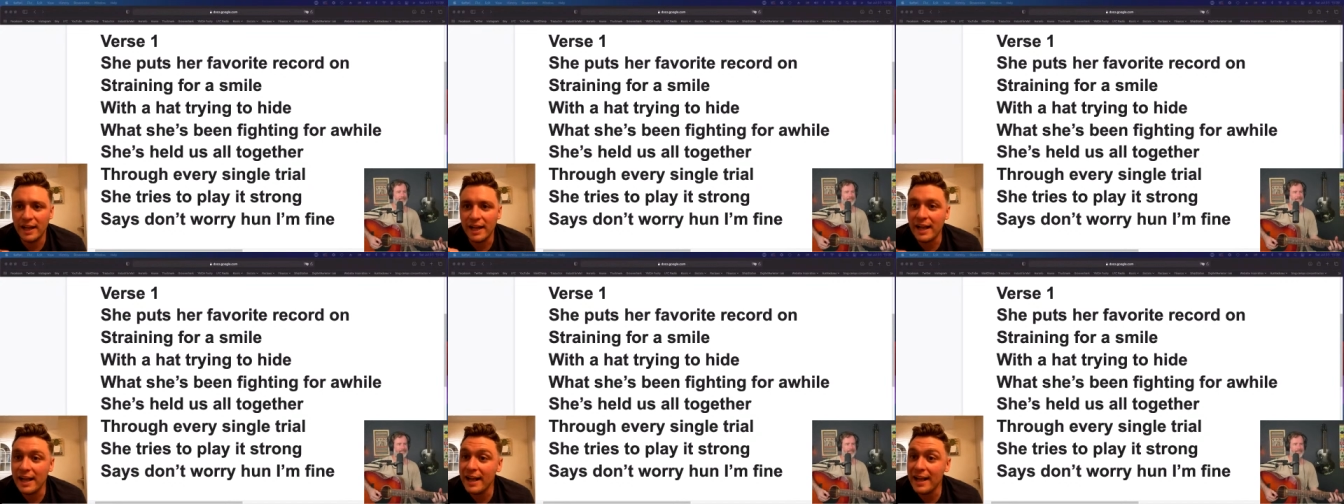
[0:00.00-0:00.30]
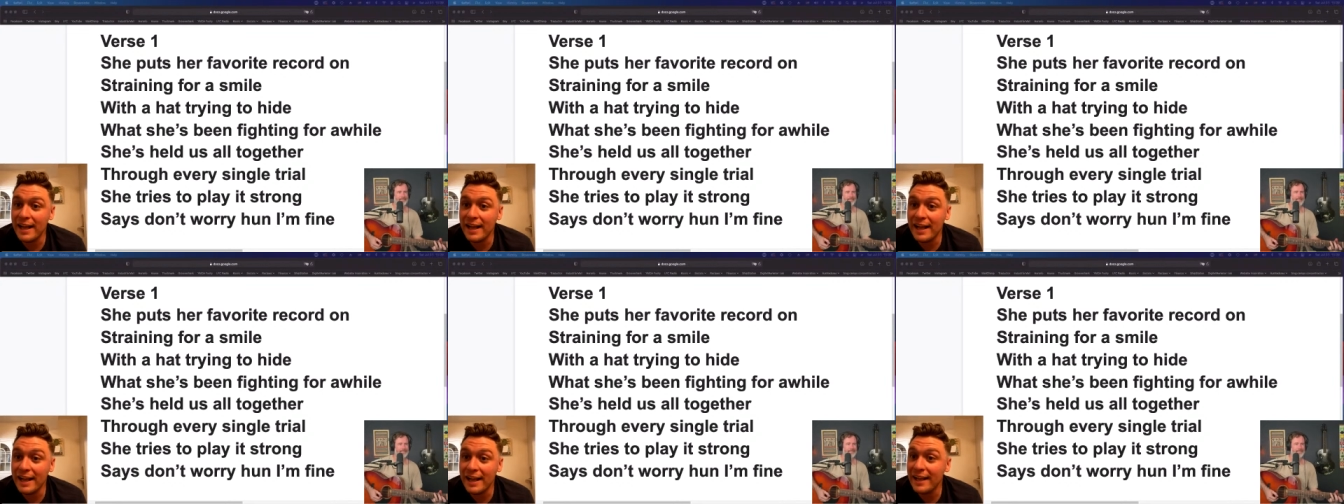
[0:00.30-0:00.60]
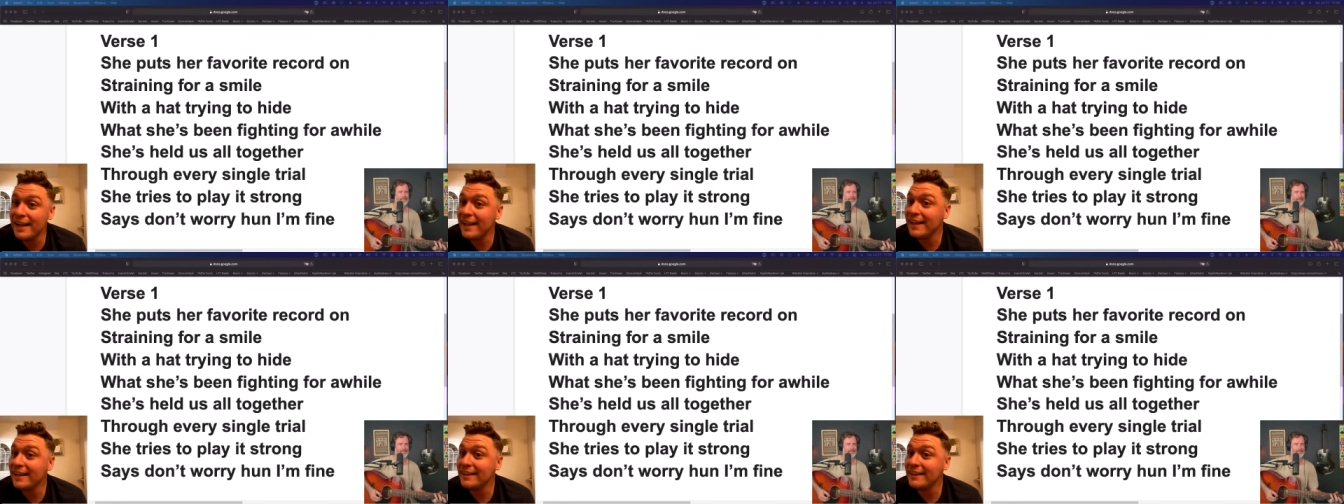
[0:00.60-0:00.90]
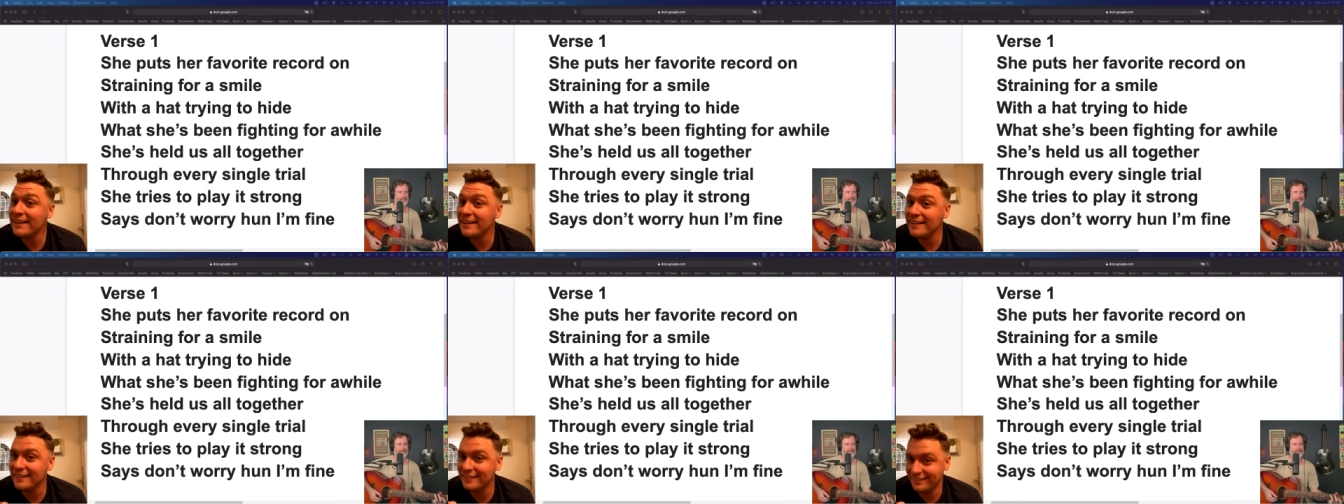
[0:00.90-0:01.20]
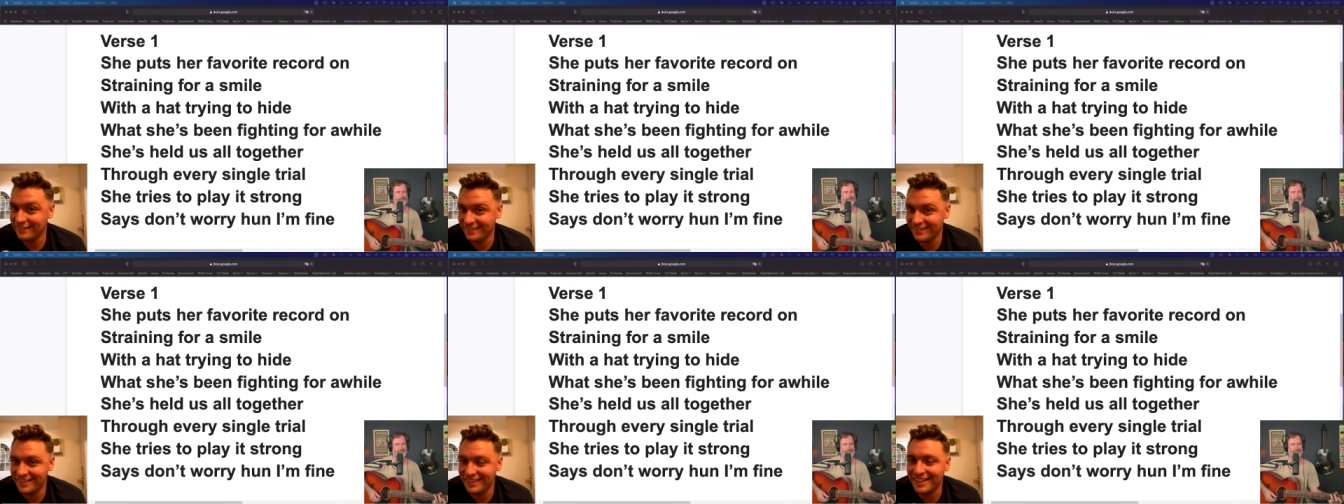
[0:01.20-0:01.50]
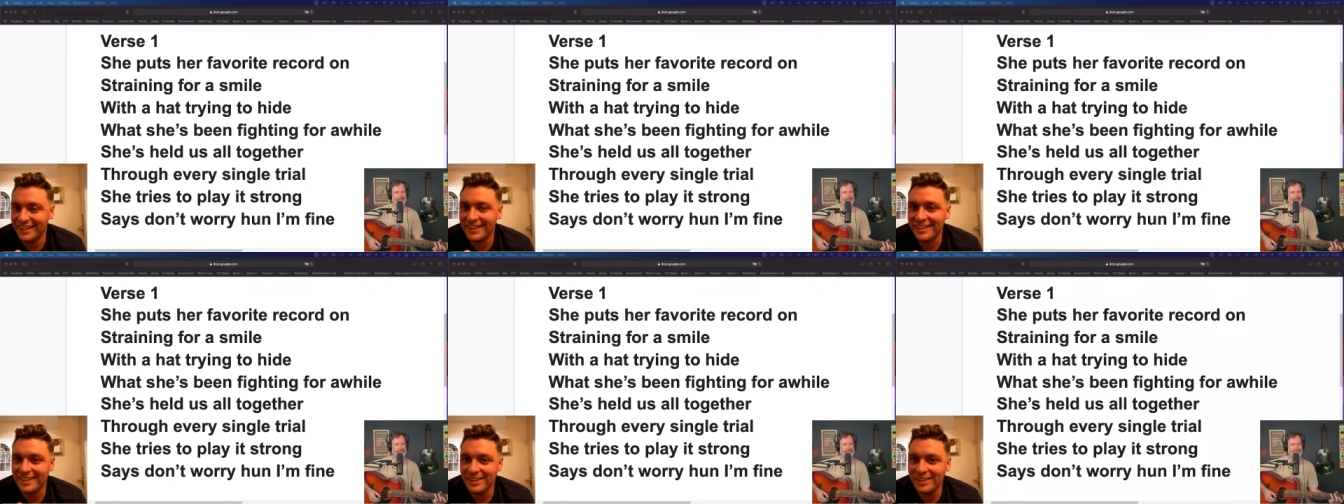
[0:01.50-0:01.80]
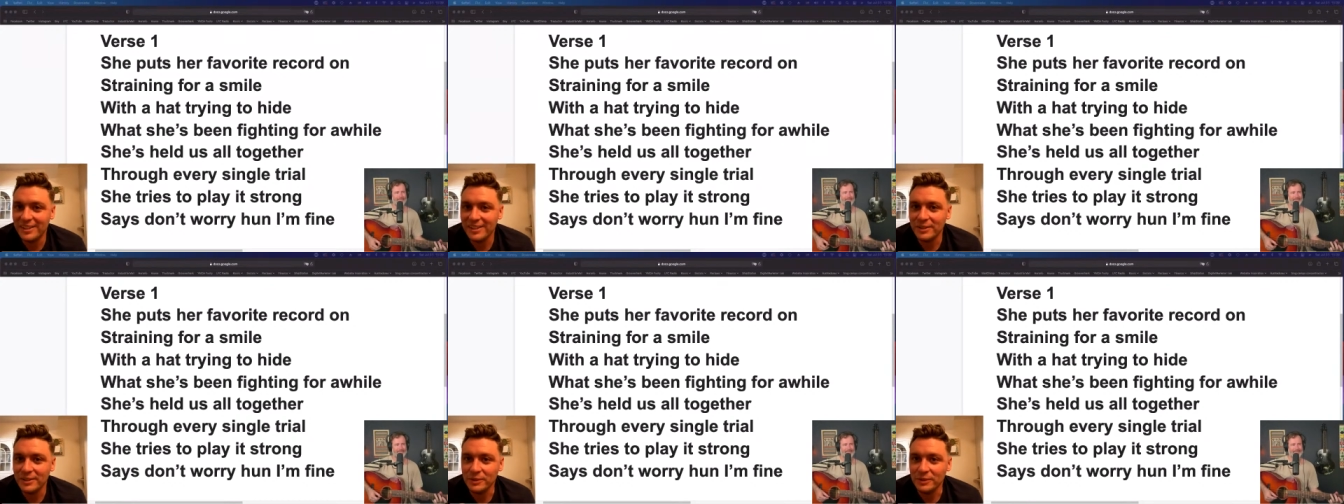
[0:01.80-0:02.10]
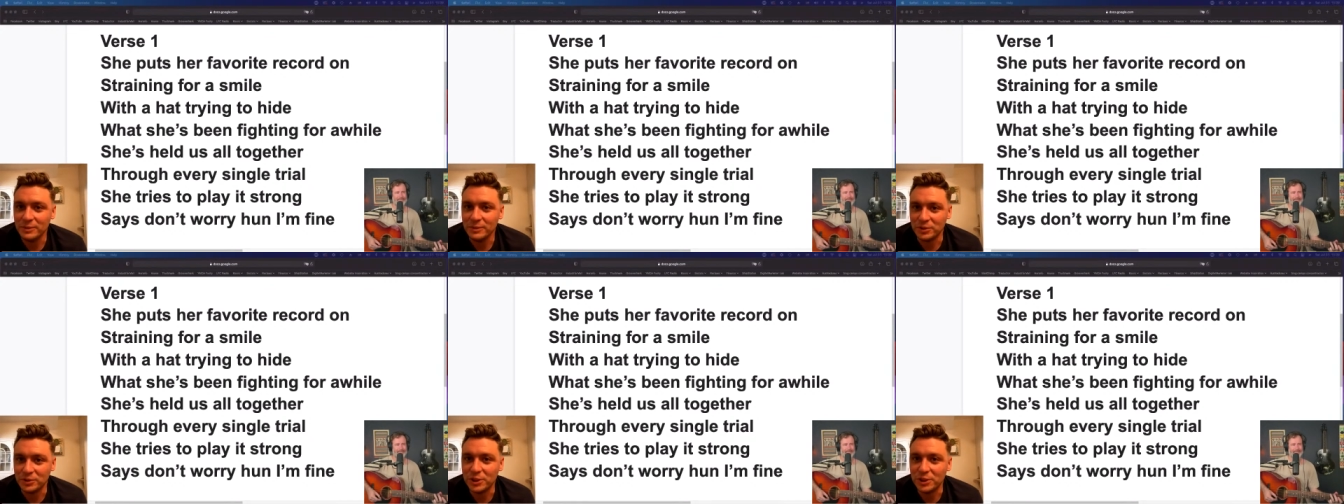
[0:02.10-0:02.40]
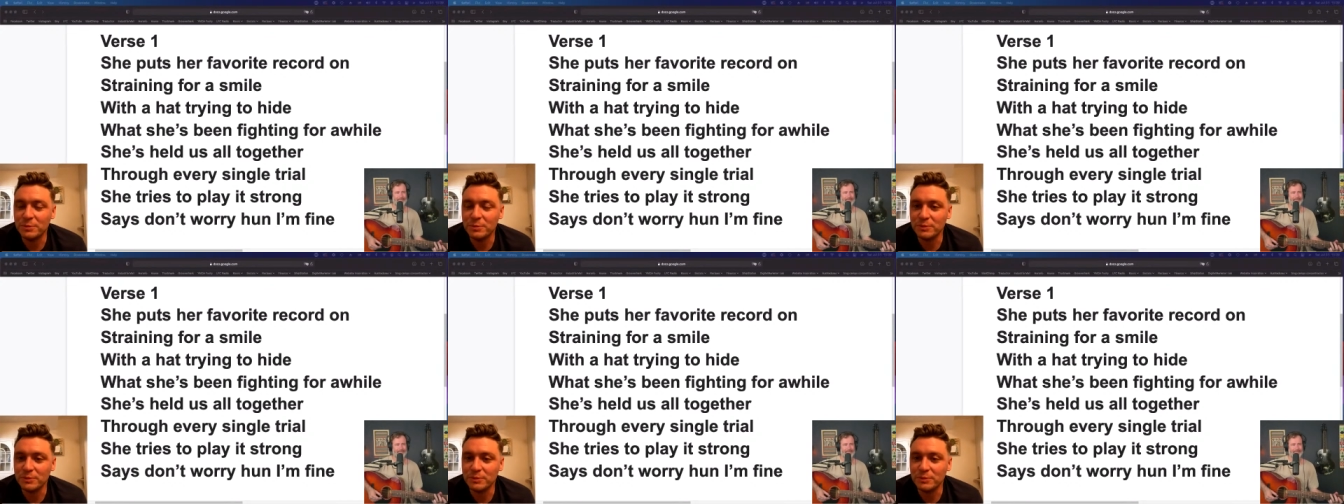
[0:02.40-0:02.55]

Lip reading: But she's